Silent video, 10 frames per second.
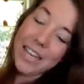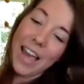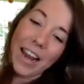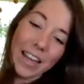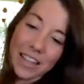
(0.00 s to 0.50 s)

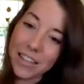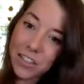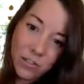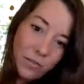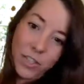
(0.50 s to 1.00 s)
And I think
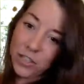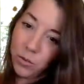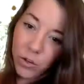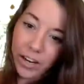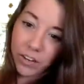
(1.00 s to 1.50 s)
it's just a
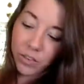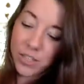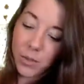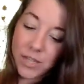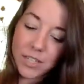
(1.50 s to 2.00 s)
great
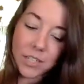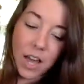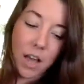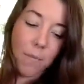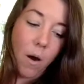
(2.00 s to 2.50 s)
resource.
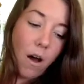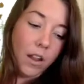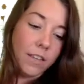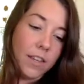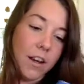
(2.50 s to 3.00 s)
All
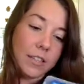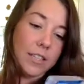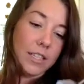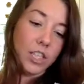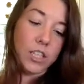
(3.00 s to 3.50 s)
of the
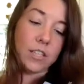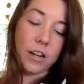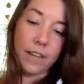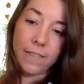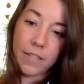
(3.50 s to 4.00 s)
constellations that
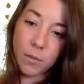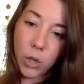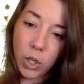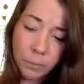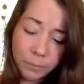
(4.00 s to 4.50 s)
are in this book